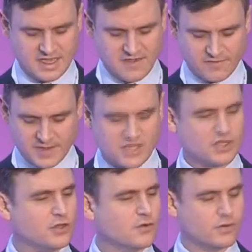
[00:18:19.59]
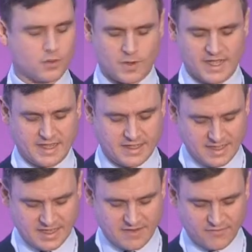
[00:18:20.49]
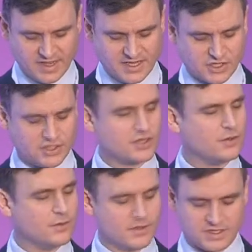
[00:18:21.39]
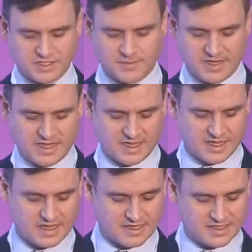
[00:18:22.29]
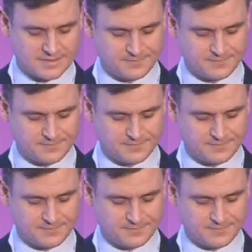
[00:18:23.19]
information you'll require in relation to the supplier guide.